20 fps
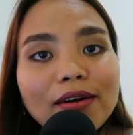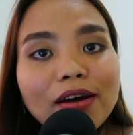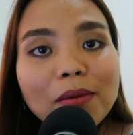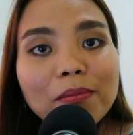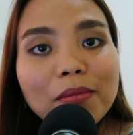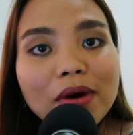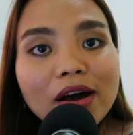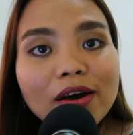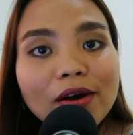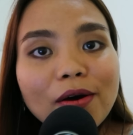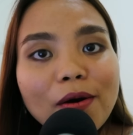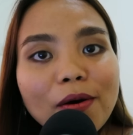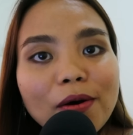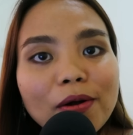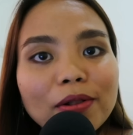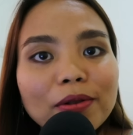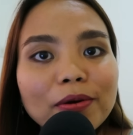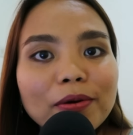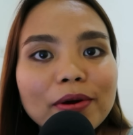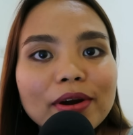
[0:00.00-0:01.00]
a mock
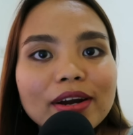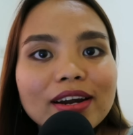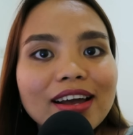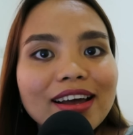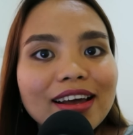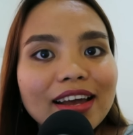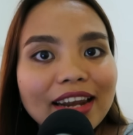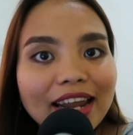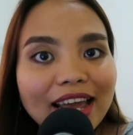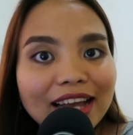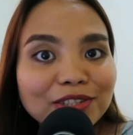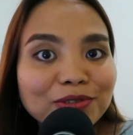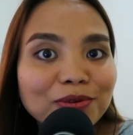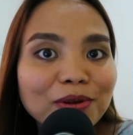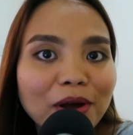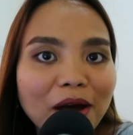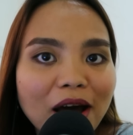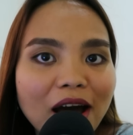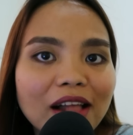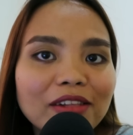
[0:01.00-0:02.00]
call or an
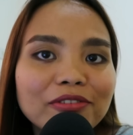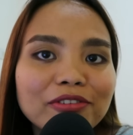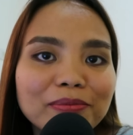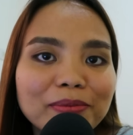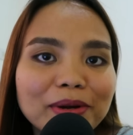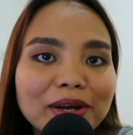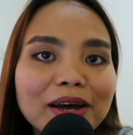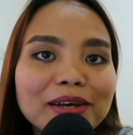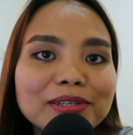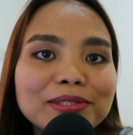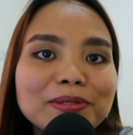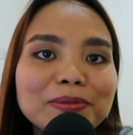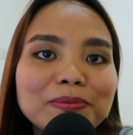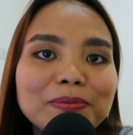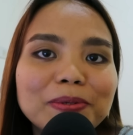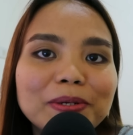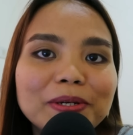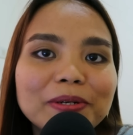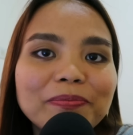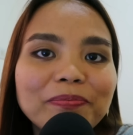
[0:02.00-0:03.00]
actual call from a
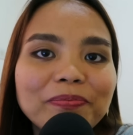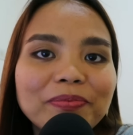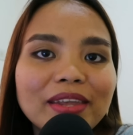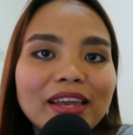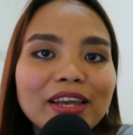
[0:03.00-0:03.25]
customer.